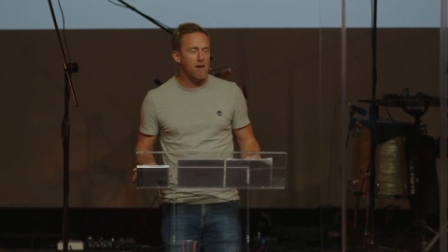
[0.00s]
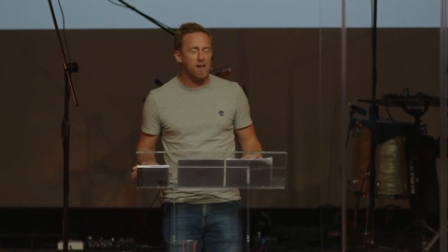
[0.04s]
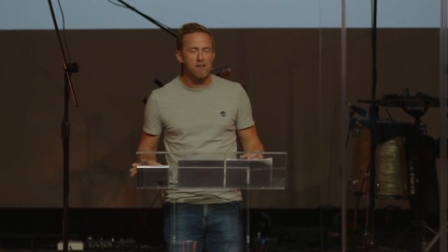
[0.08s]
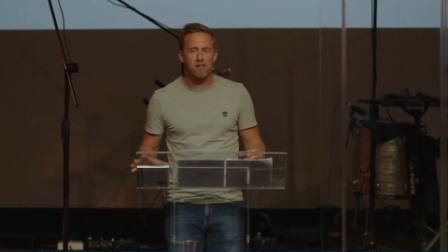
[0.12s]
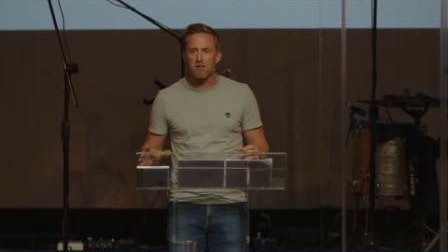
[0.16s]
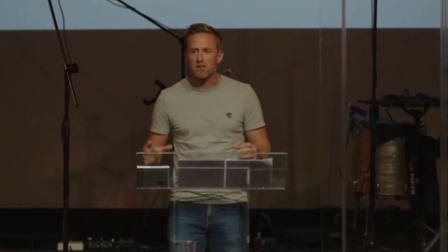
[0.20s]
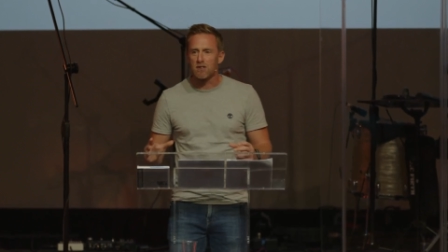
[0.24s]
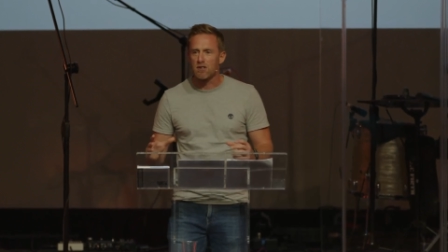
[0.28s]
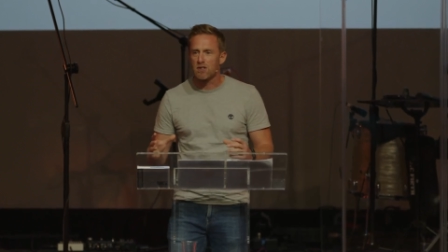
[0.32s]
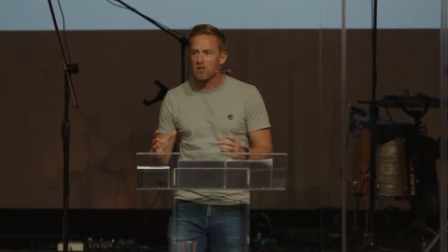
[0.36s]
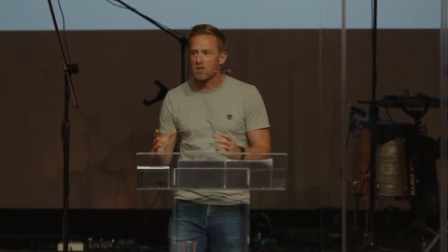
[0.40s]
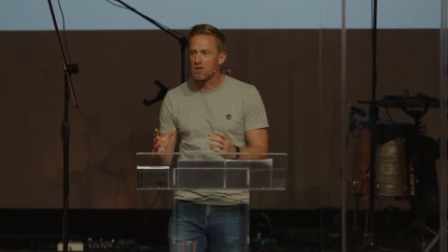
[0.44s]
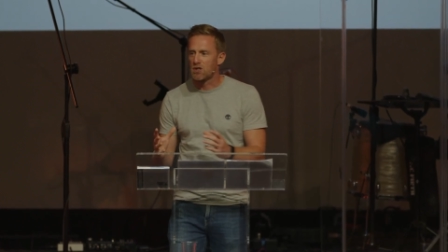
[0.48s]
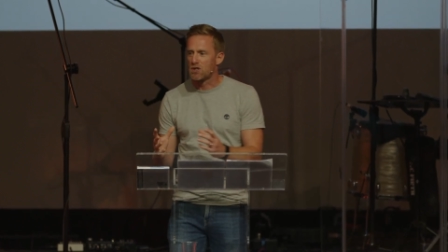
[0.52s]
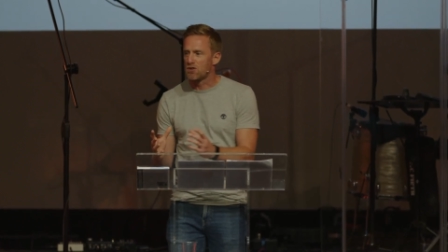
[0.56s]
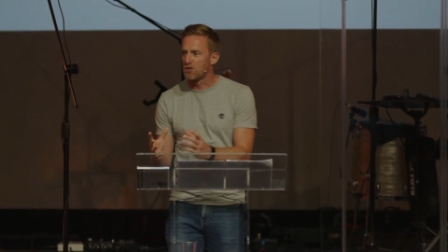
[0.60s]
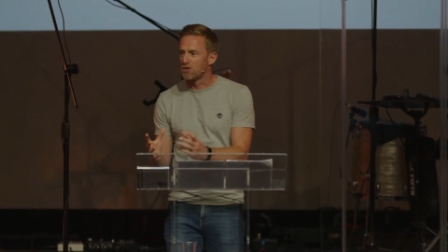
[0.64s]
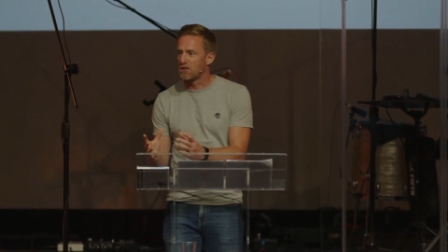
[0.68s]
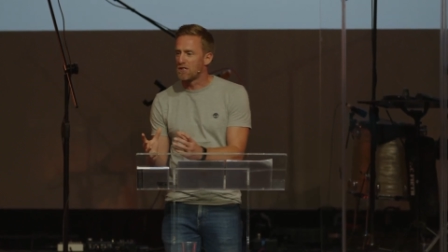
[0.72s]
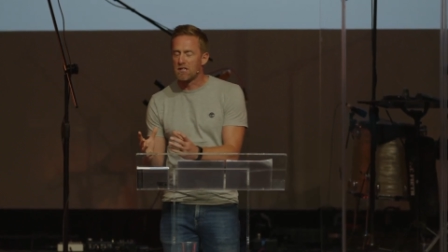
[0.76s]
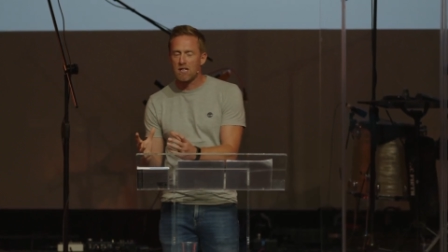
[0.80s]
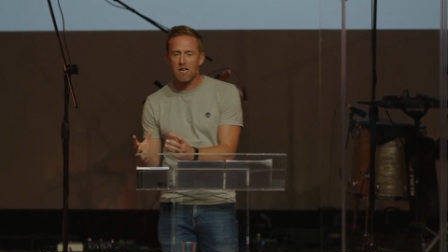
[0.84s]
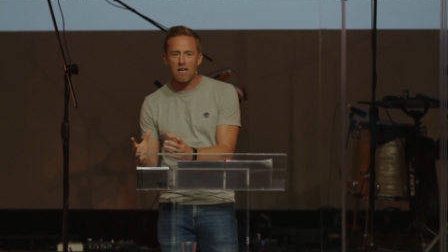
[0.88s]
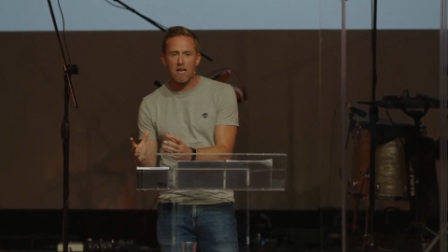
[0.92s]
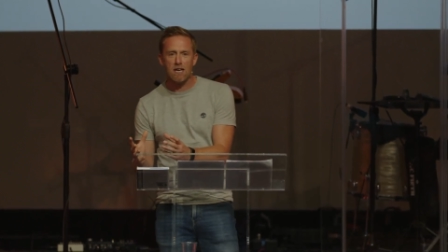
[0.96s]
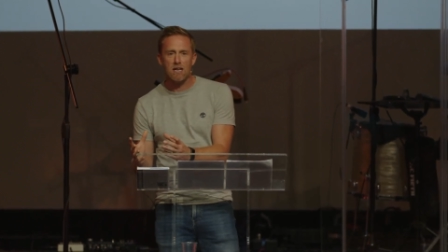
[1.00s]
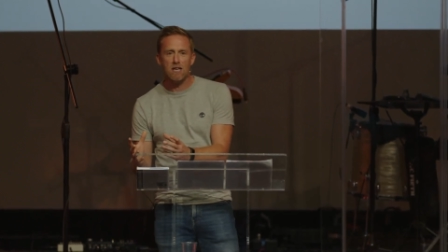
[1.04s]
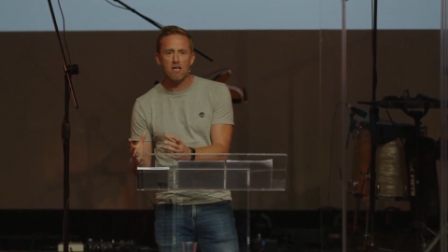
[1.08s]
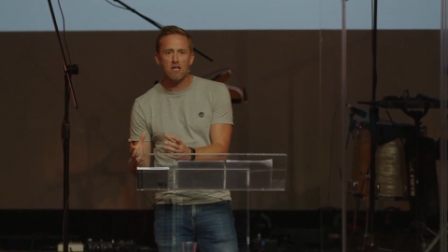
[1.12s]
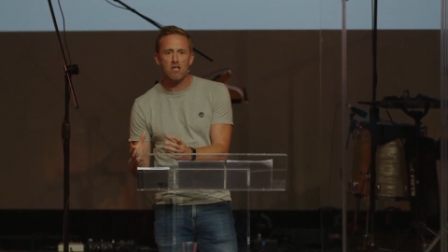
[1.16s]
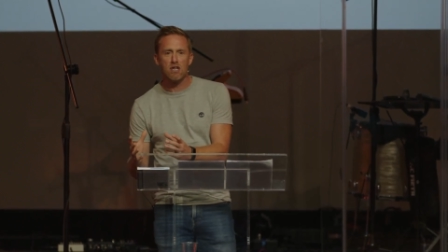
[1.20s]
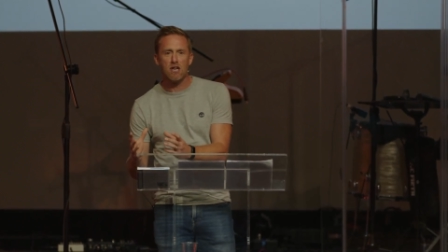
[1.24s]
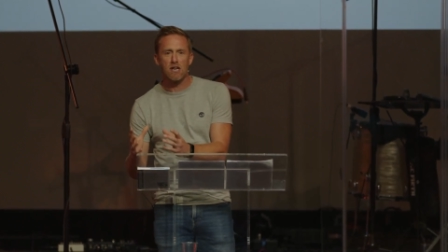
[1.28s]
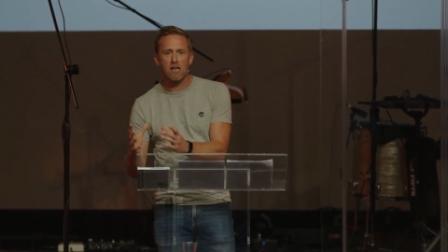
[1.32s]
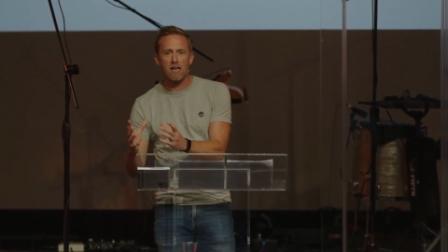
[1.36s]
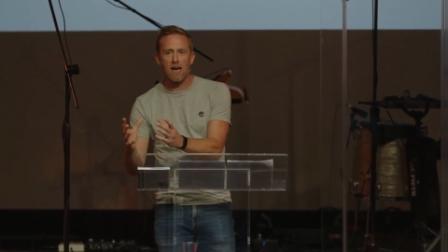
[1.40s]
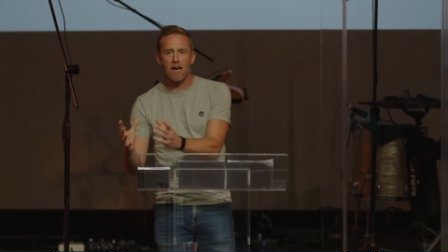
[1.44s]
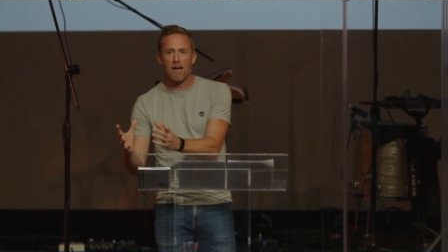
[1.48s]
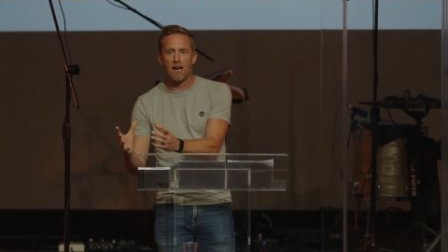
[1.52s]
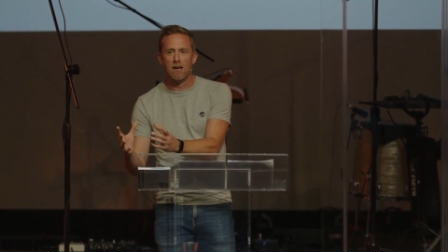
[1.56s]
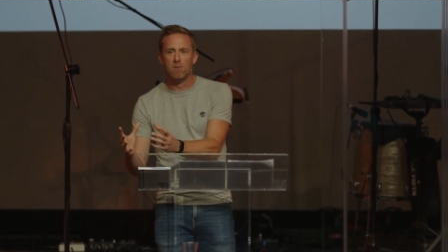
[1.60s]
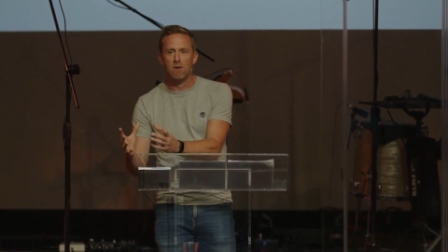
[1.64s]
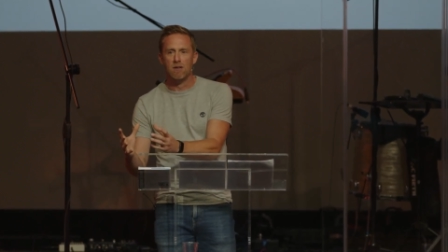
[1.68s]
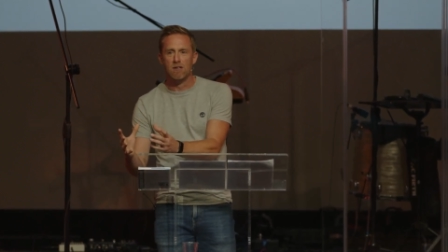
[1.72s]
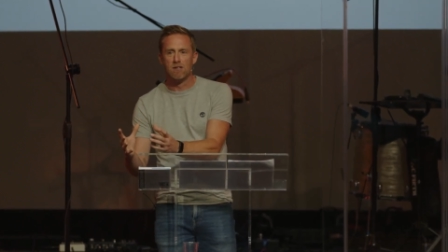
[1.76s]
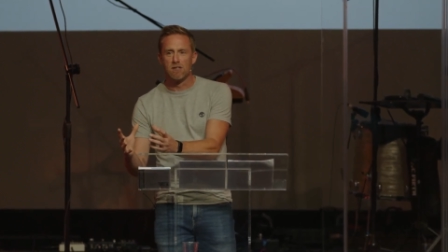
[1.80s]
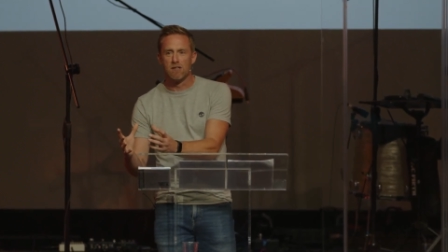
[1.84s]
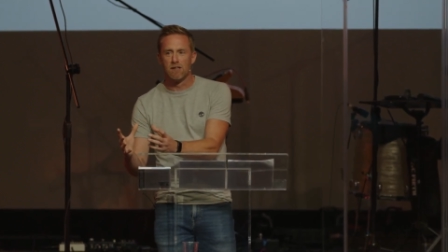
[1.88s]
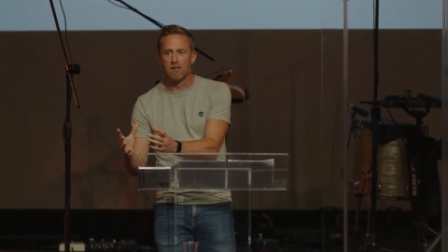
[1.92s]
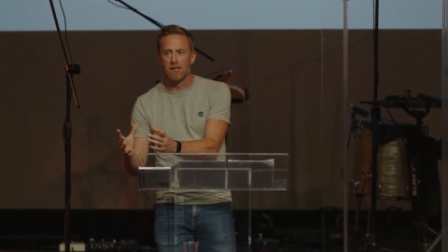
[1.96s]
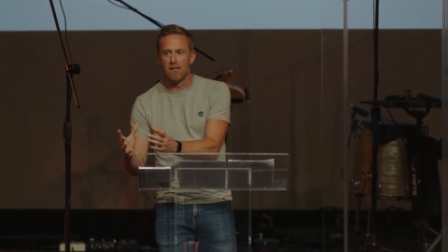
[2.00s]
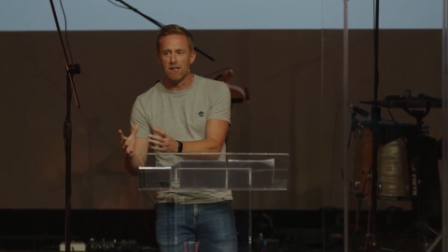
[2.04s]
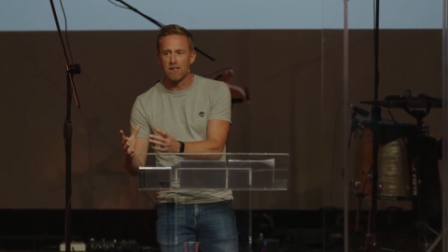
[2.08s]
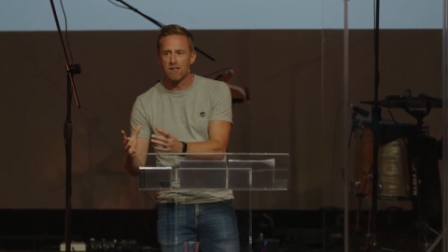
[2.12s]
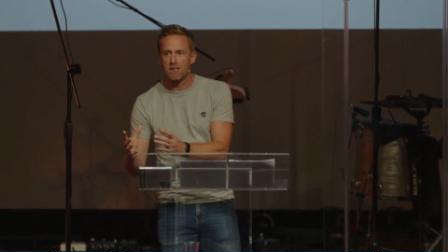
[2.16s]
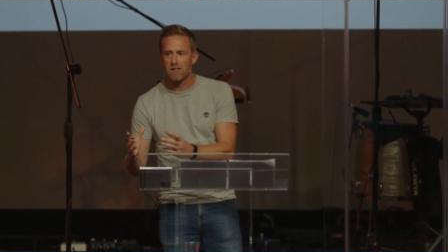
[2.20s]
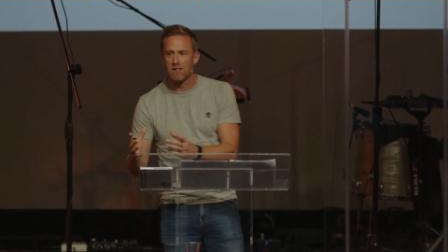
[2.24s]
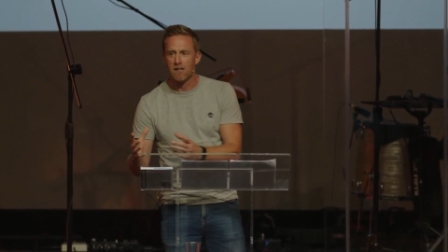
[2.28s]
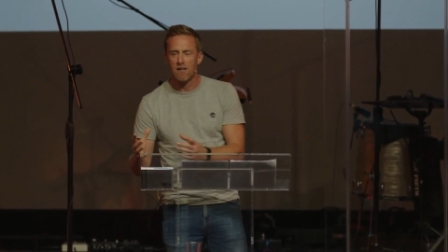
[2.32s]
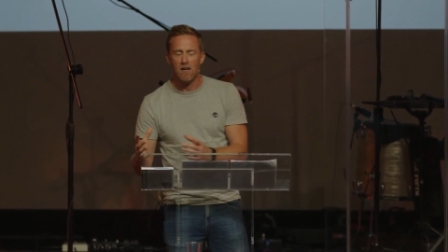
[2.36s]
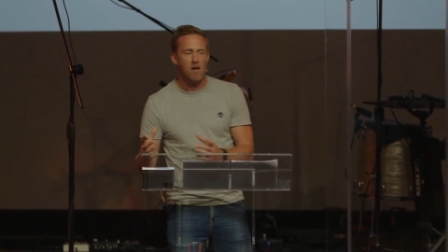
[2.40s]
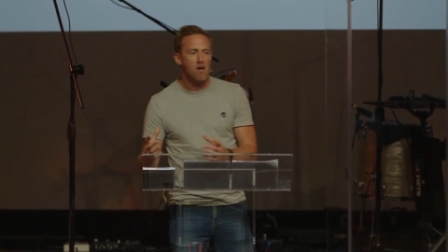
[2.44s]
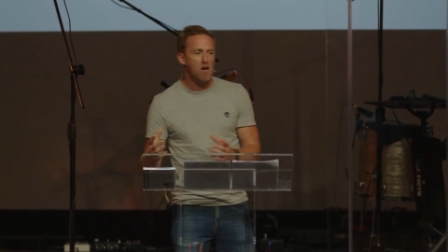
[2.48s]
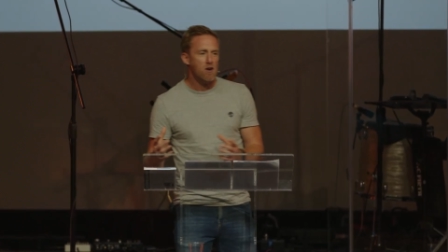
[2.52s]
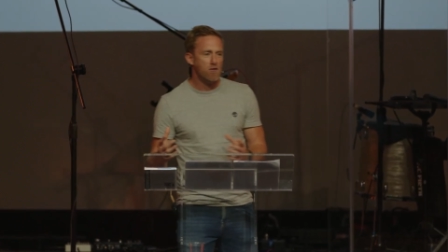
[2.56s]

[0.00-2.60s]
there's a strategic element to this.